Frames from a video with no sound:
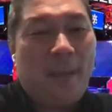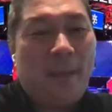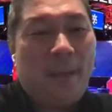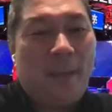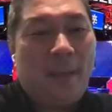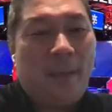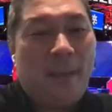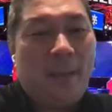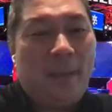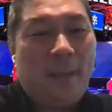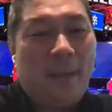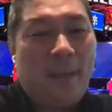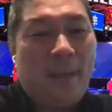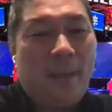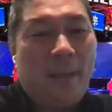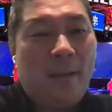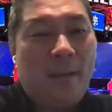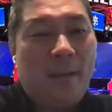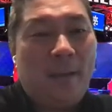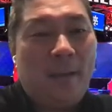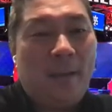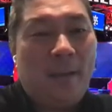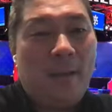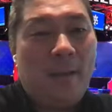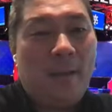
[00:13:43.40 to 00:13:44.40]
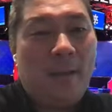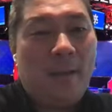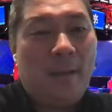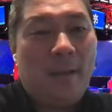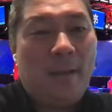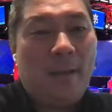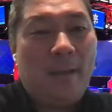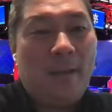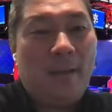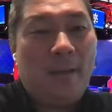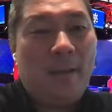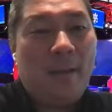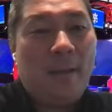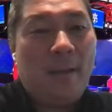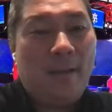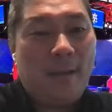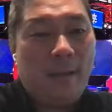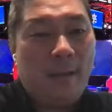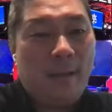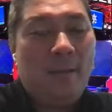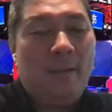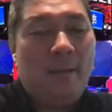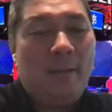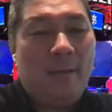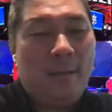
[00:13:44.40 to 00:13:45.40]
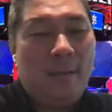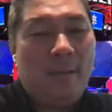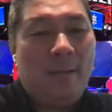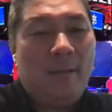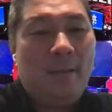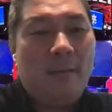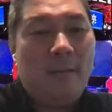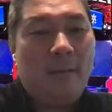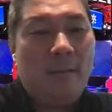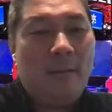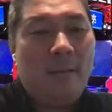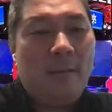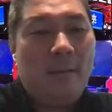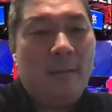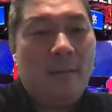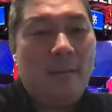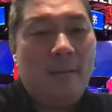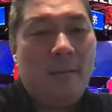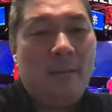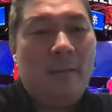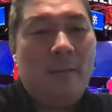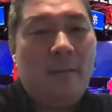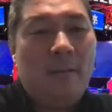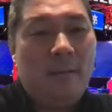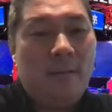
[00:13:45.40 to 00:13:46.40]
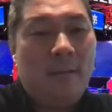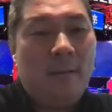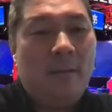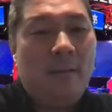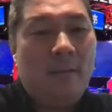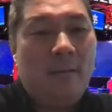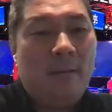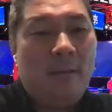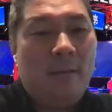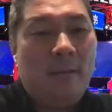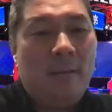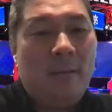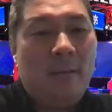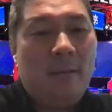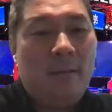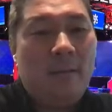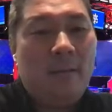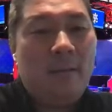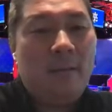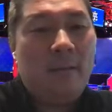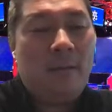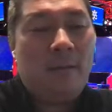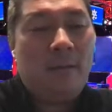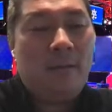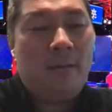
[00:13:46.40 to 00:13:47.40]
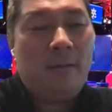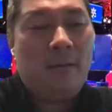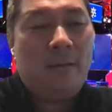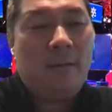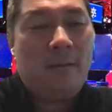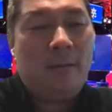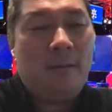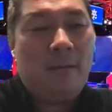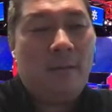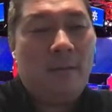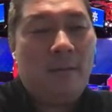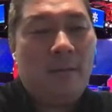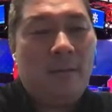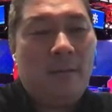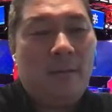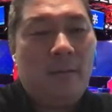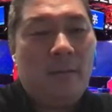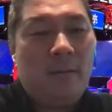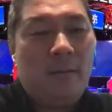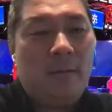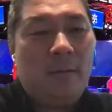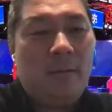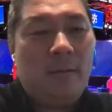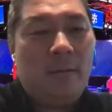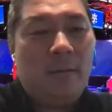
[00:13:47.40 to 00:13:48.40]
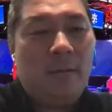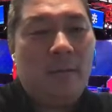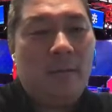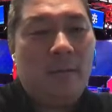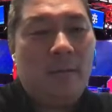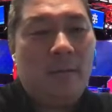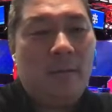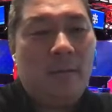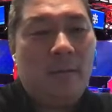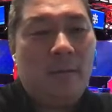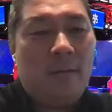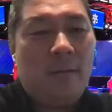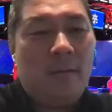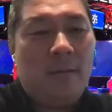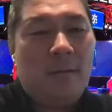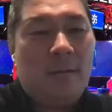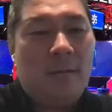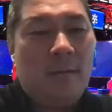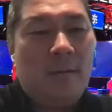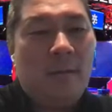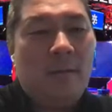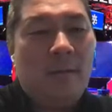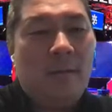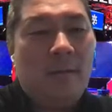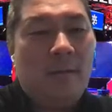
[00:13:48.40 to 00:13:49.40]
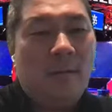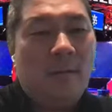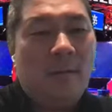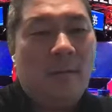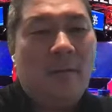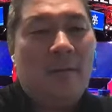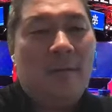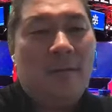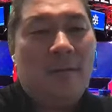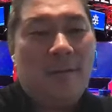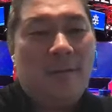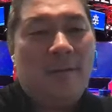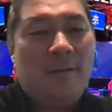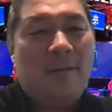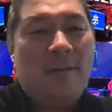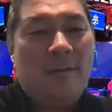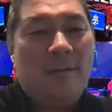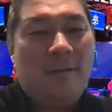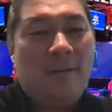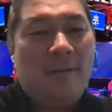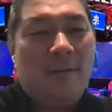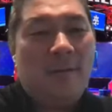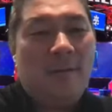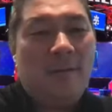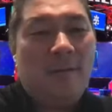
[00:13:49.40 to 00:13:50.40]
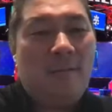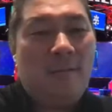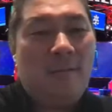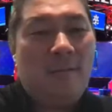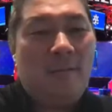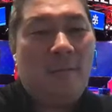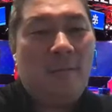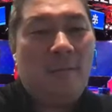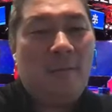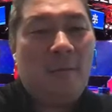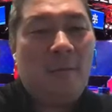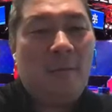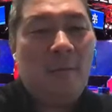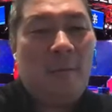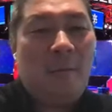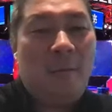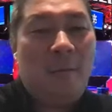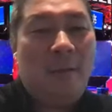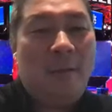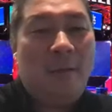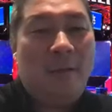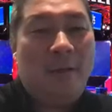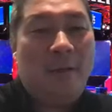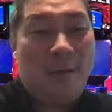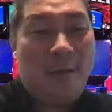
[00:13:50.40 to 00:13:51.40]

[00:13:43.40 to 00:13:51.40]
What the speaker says: No words are spoken by the person on screen.